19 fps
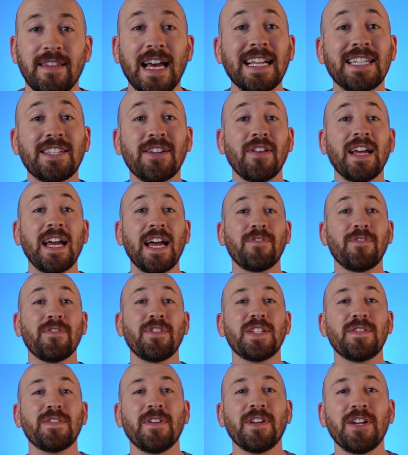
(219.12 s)
That's all I have for
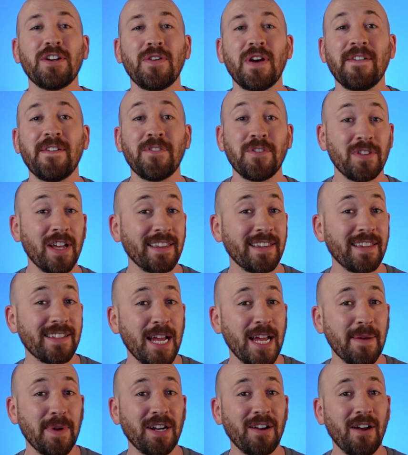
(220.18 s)
this video. If you like this
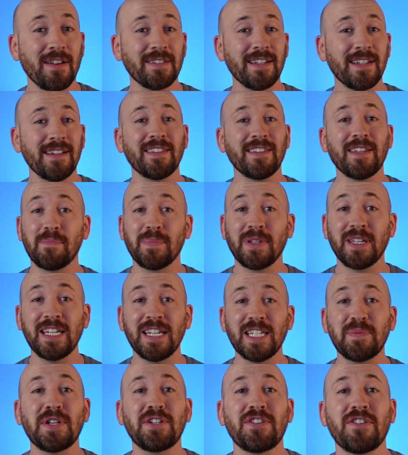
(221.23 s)
type of content, then
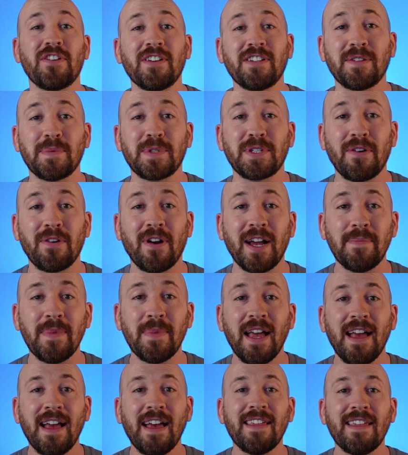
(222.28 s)
please be sure to subscribe.
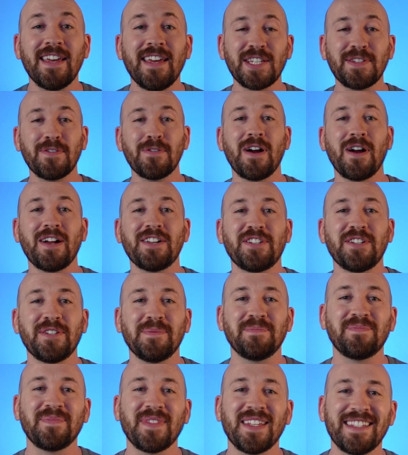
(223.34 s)
Thanks for watching.
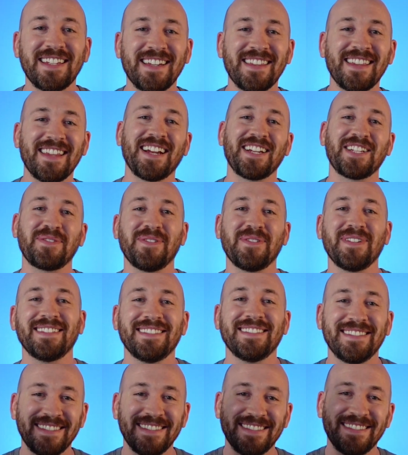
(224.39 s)
See you in the next
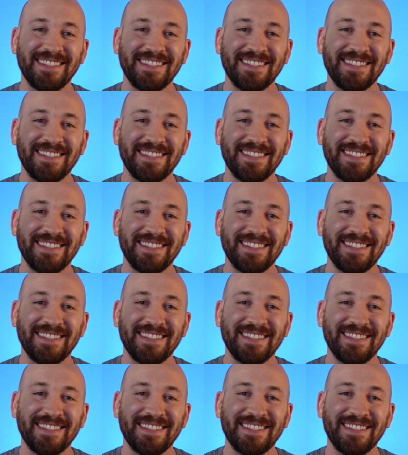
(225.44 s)
one.